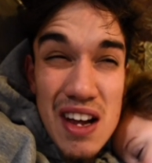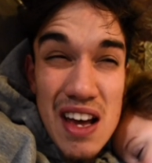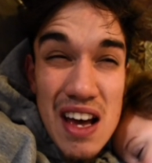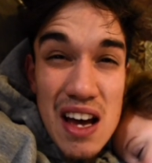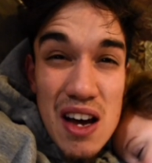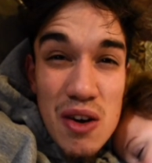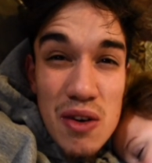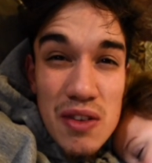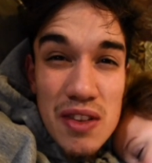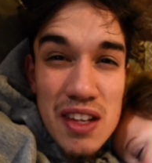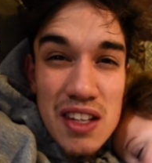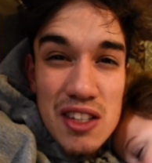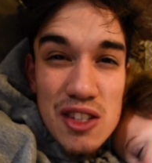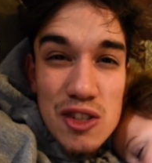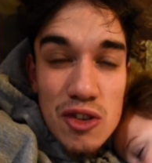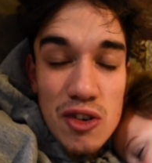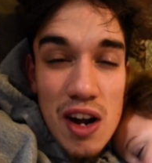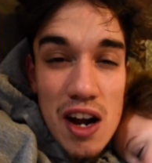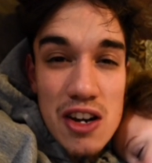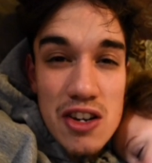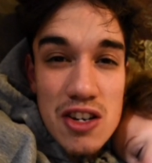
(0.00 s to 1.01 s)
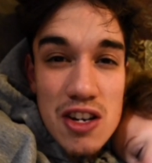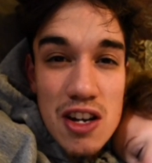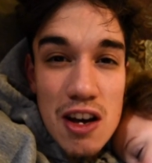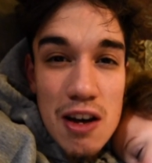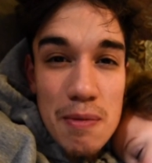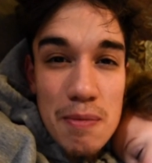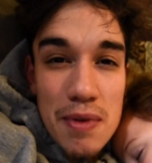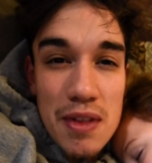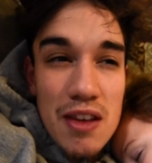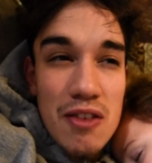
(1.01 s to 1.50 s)
now and then scratch it
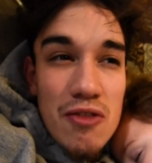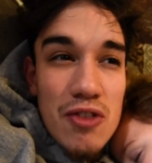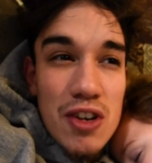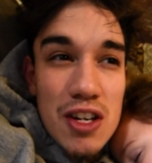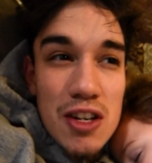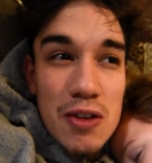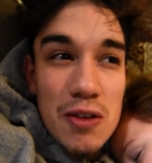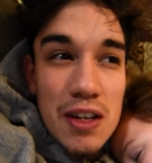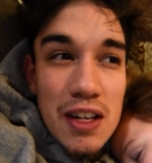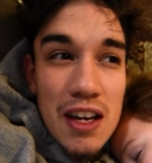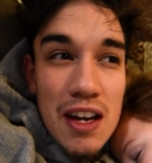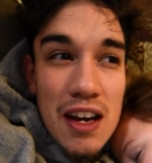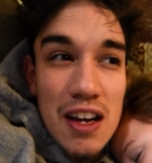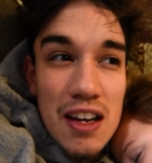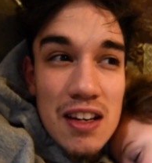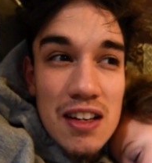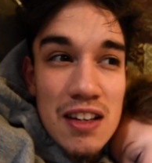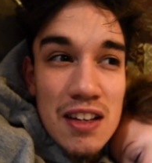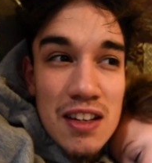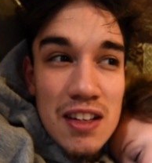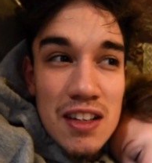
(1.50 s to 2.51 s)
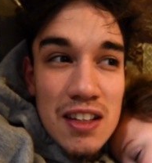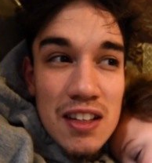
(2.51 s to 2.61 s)
up and then redo it again.